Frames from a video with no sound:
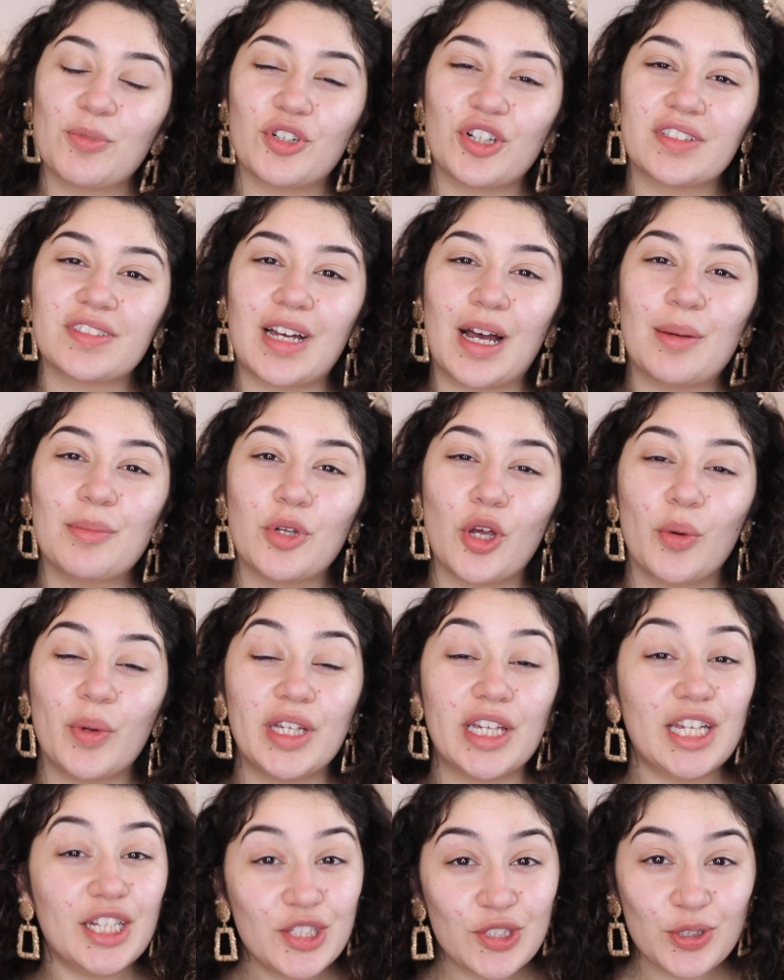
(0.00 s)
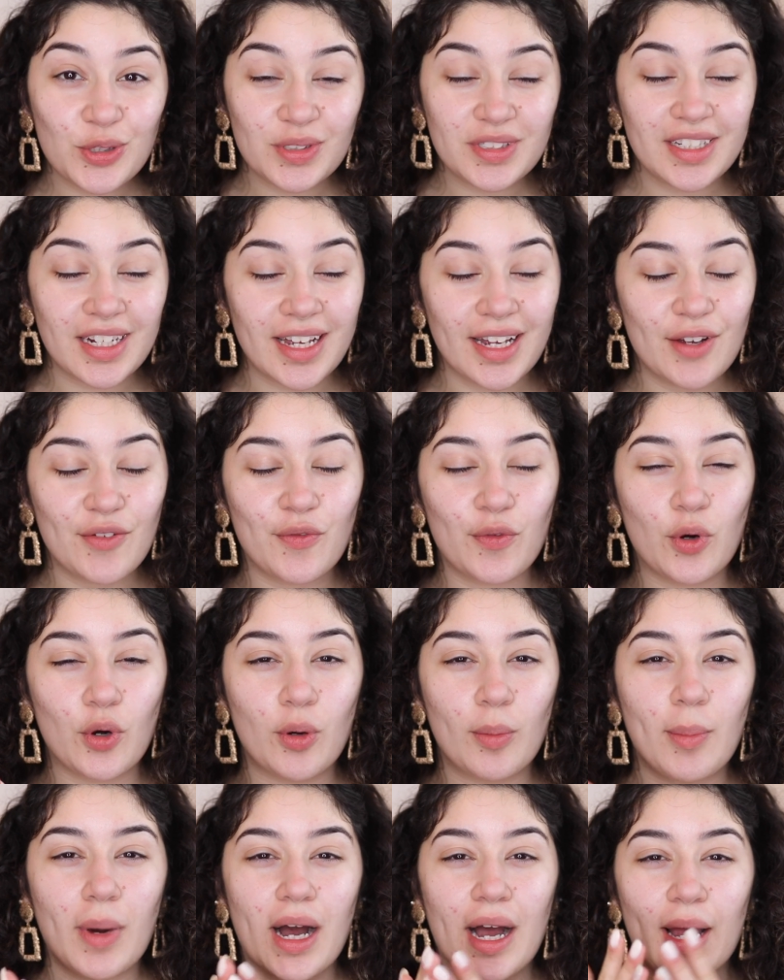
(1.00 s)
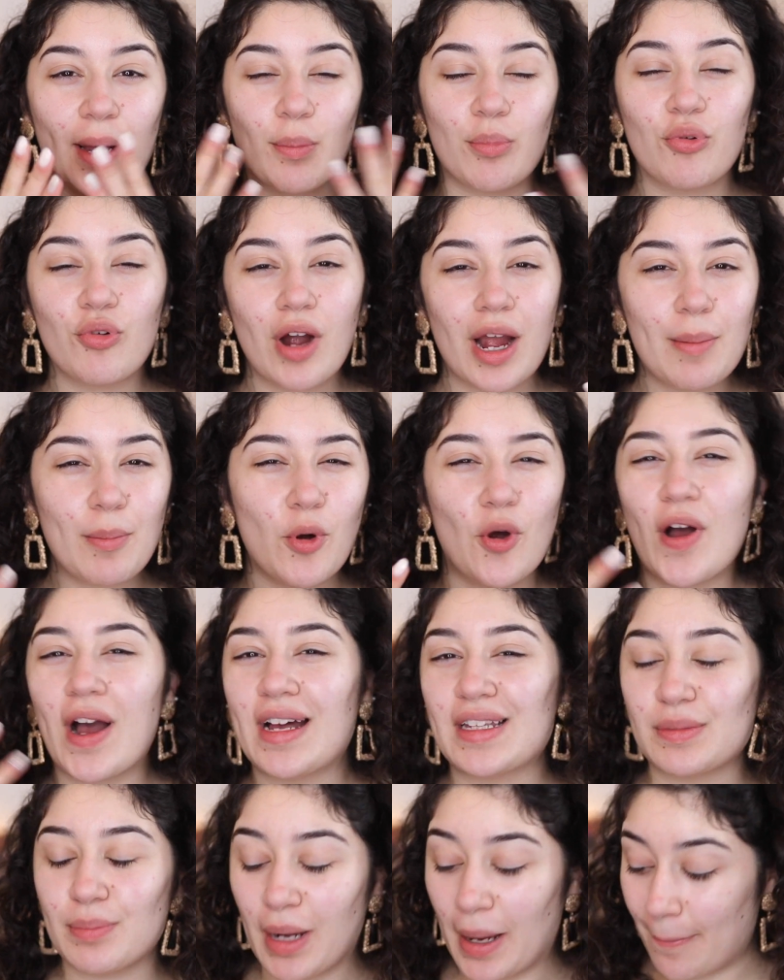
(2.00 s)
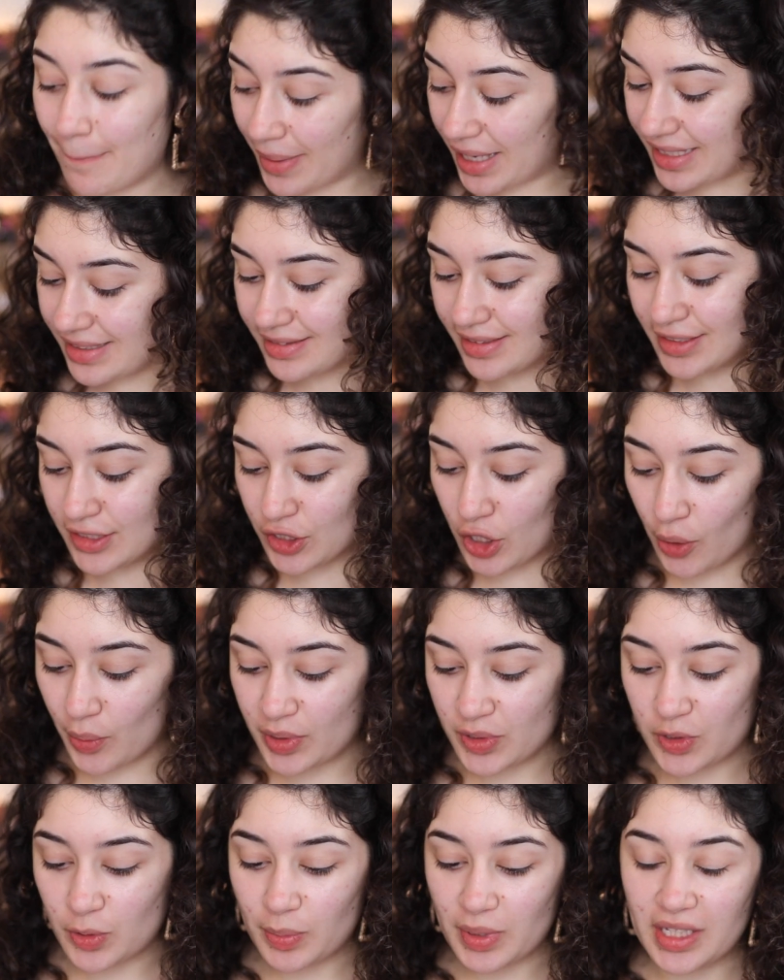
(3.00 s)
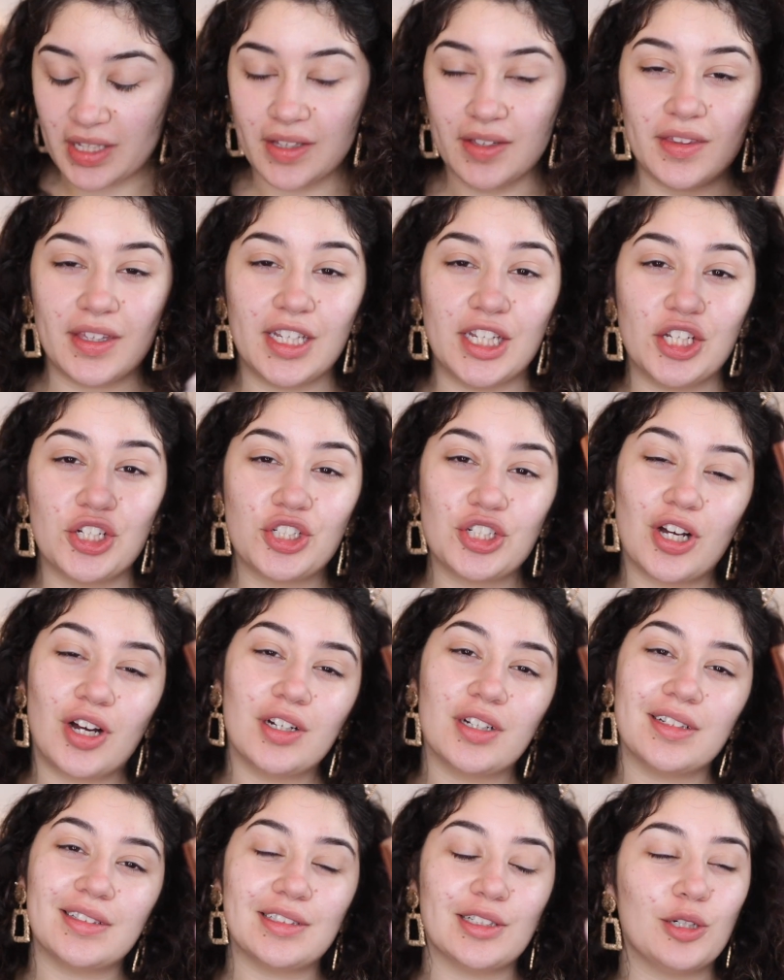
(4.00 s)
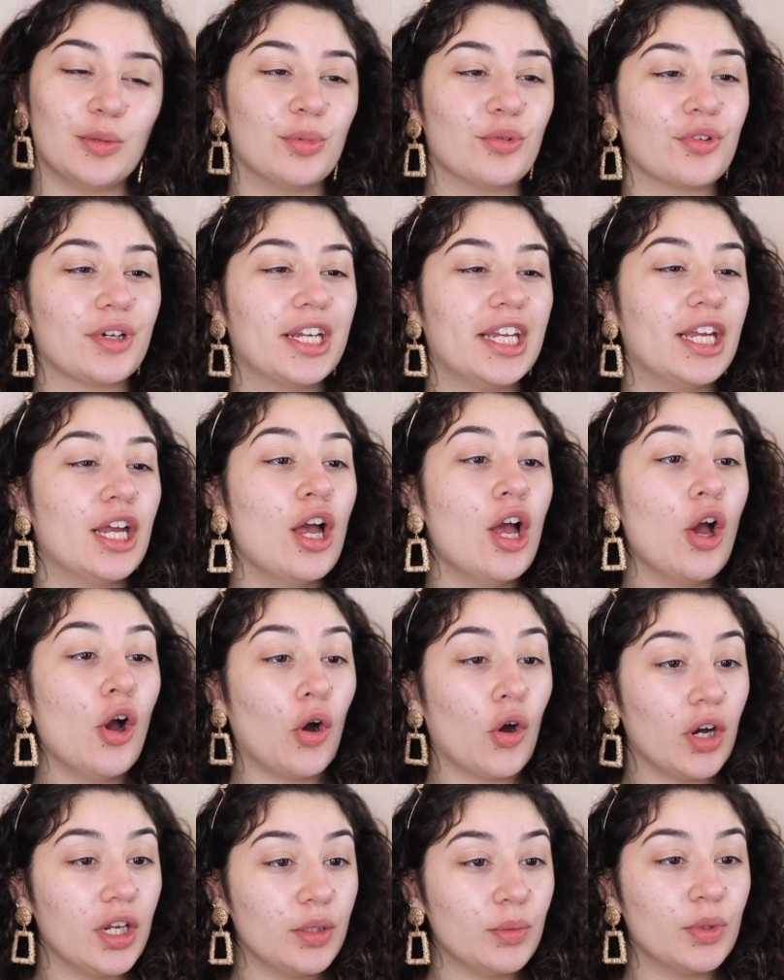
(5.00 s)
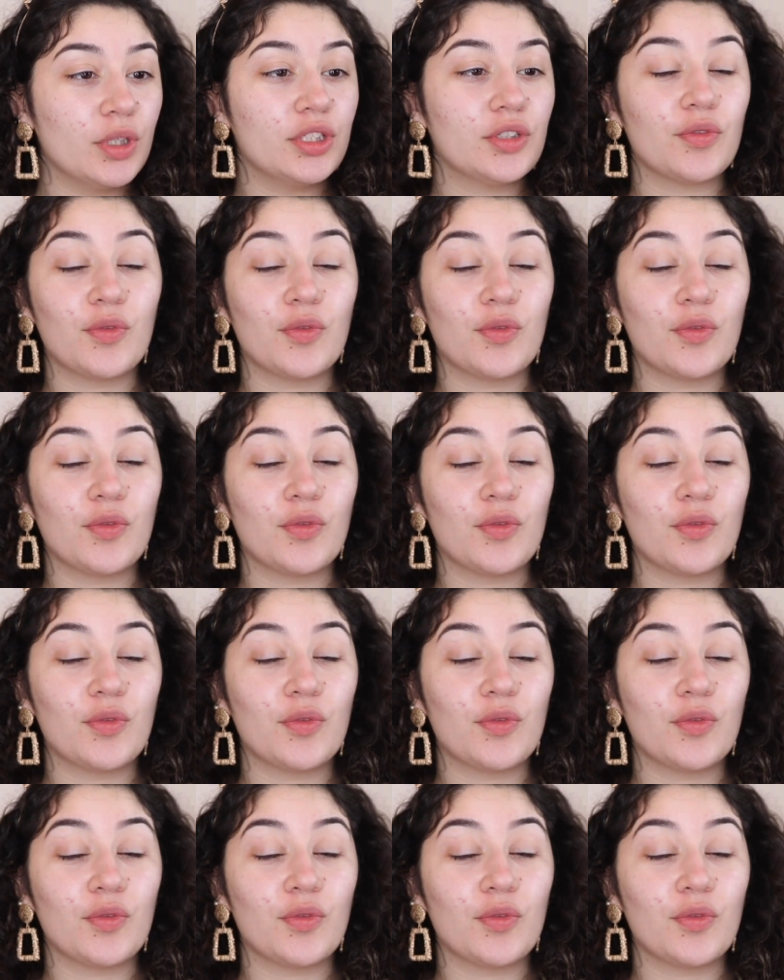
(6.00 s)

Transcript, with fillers: product I'm going into today for my primer as my base is going to be the Charlotte Tilbury Hollywood